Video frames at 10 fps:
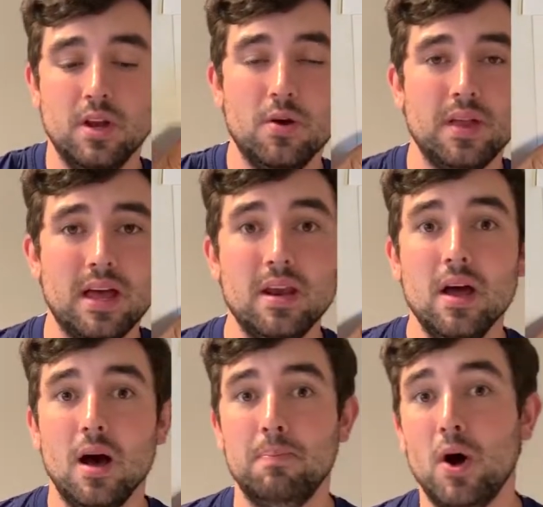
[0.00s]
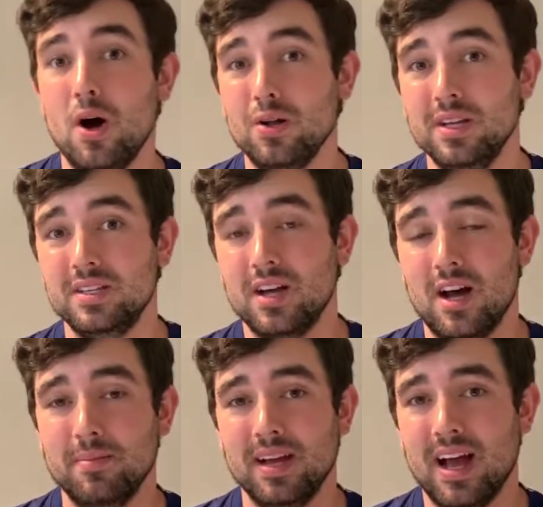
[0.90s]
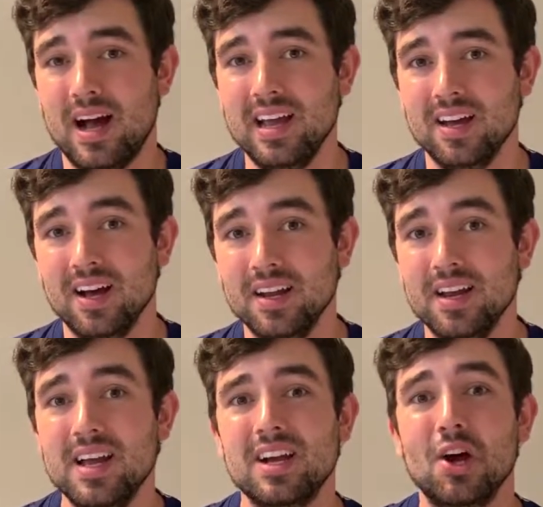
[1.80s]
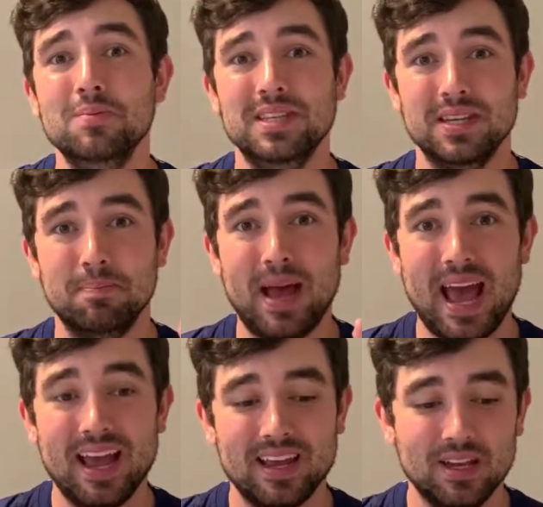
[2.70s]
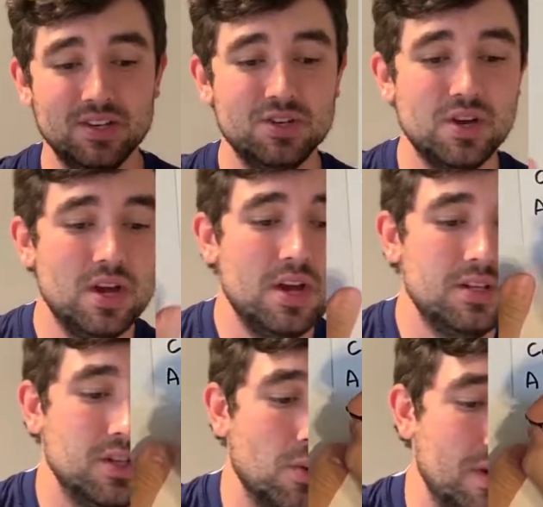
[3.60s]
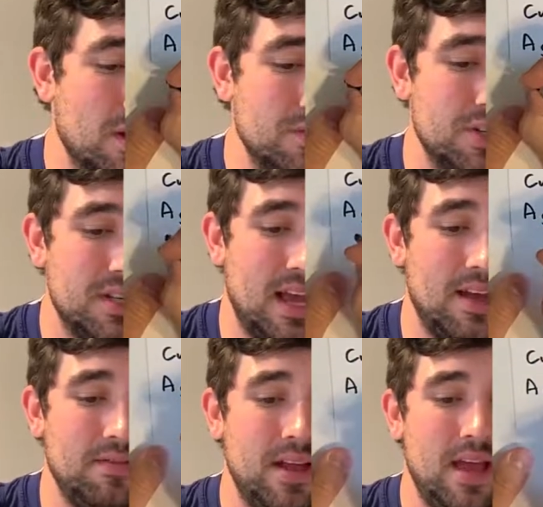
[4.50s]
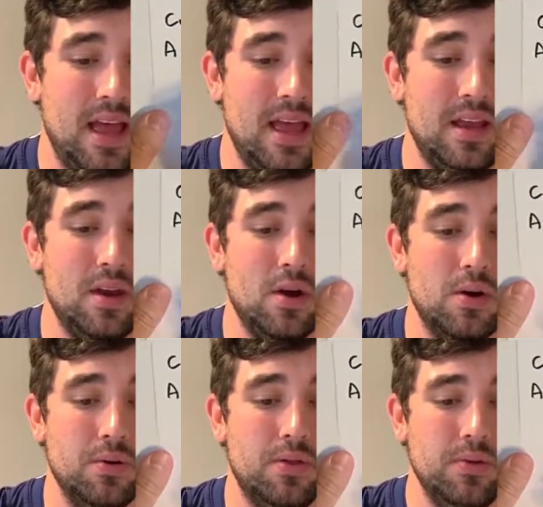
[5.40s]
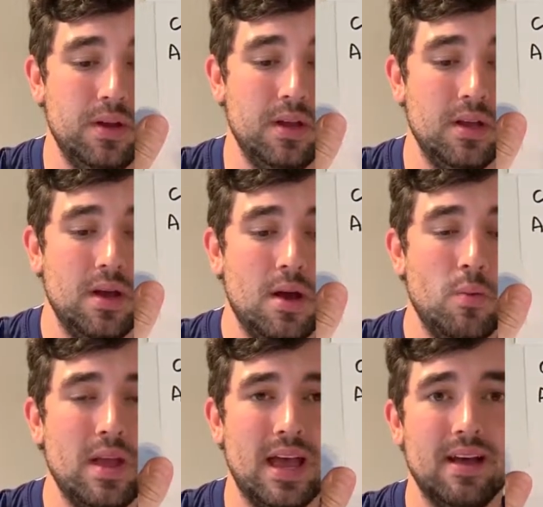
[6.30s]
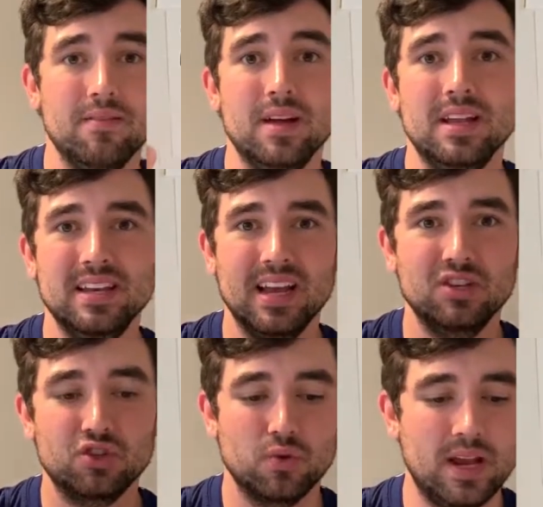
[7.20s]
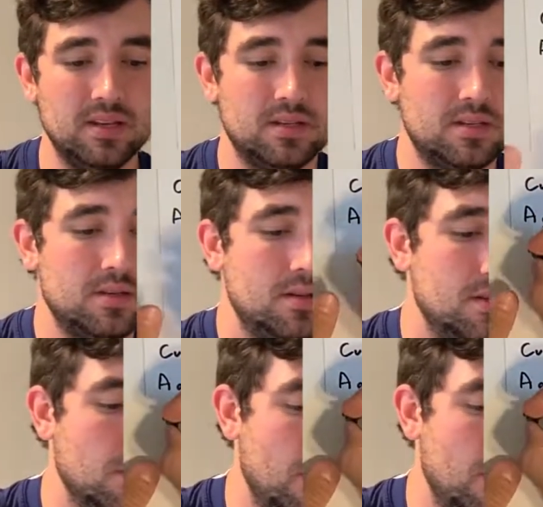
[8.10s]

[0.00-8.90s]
know that a polyatomic ion comes as a package, so we don't just have NO3, we have nitrates. So